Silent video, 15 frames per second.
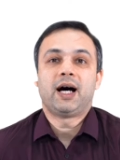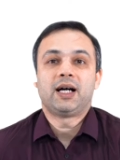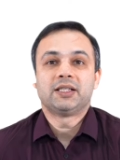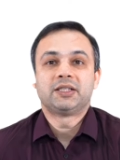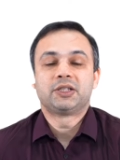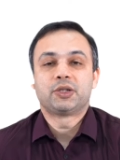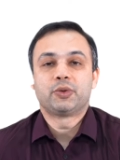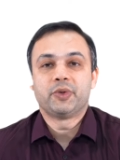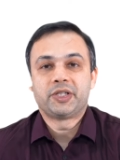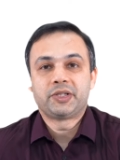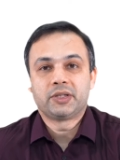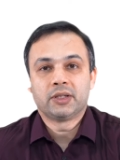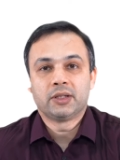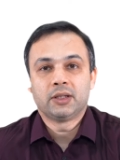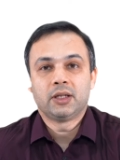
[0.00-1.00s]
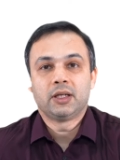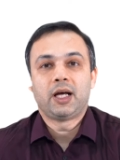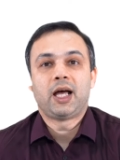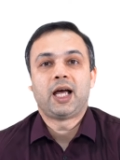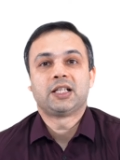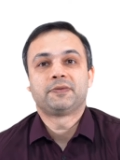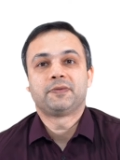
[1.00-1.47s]
asked question
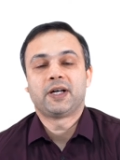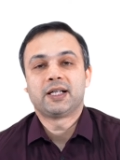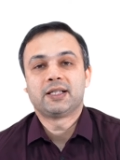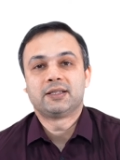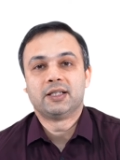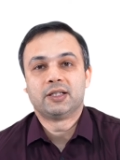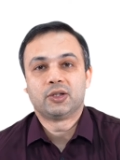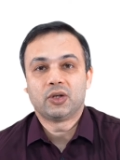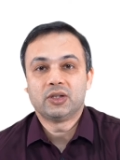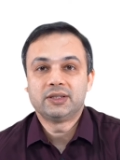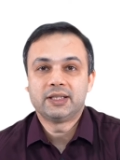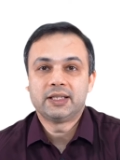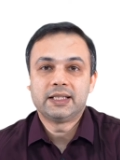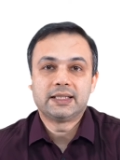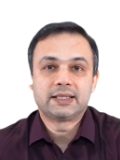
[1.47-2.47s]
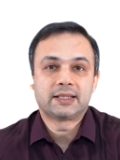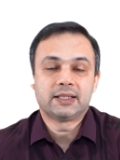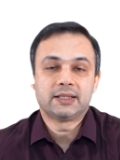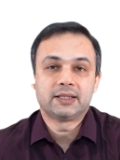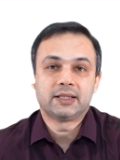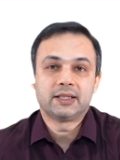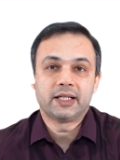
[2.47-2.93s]
as far as the tonsil is
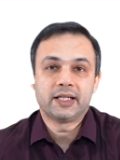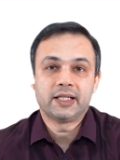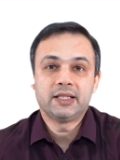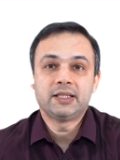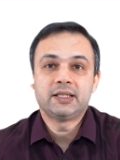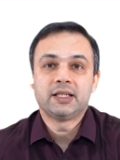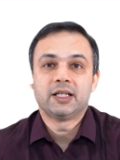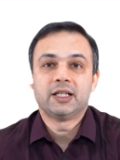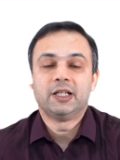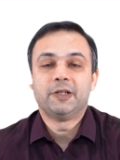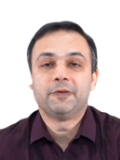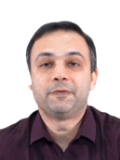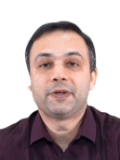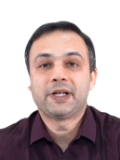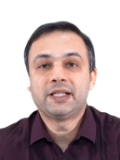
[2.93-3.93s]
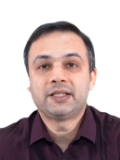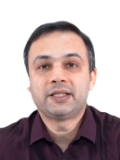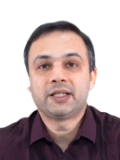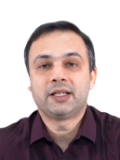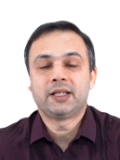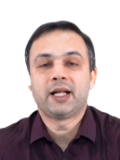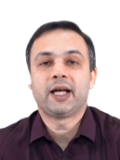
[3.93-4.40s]
concerned is
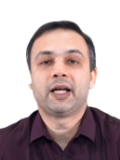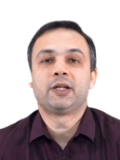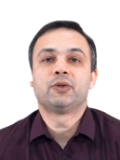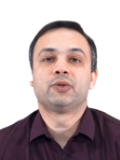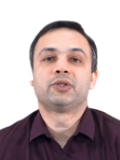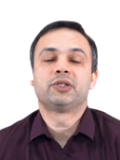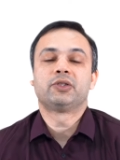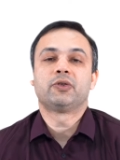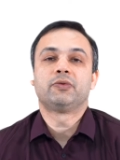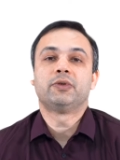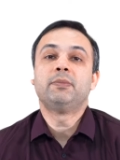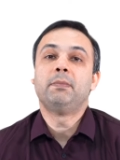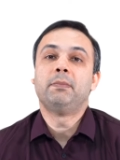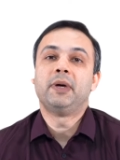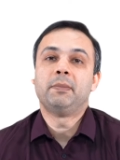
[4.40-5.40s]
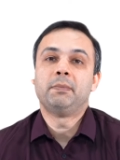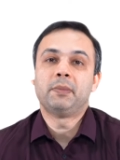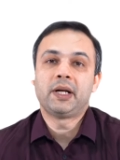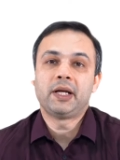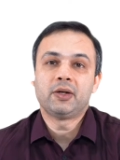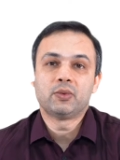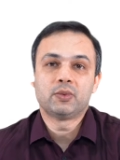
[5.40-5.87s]
differential diagnosis of a
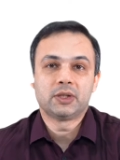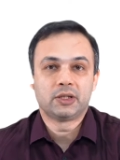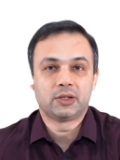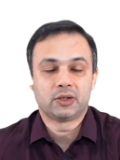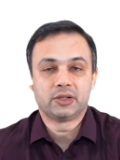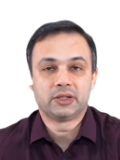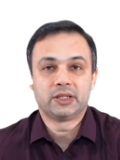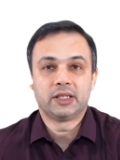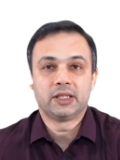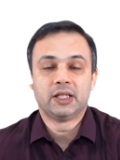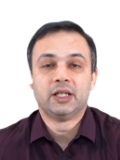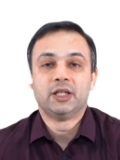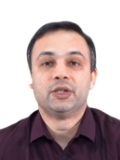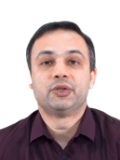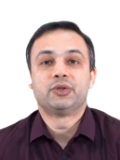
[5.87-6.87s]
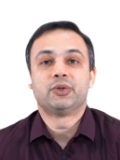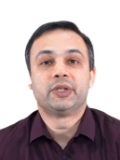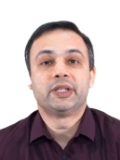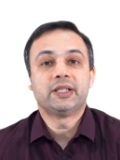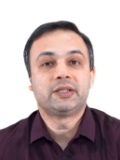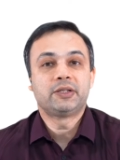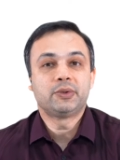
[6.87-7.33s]
membrane over the tonsil. So
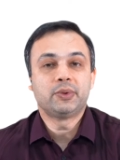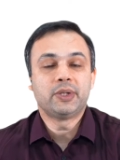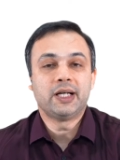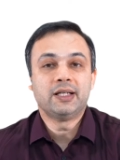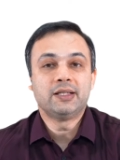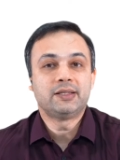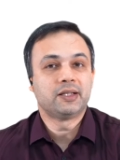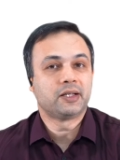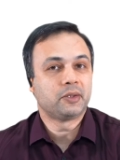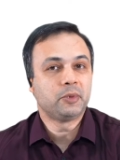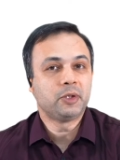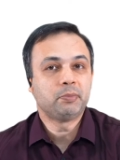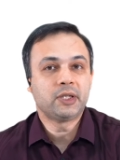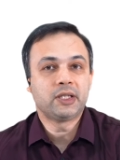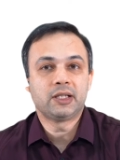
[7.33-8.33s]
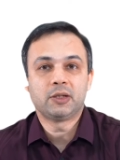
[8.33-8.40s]
dear students, remember the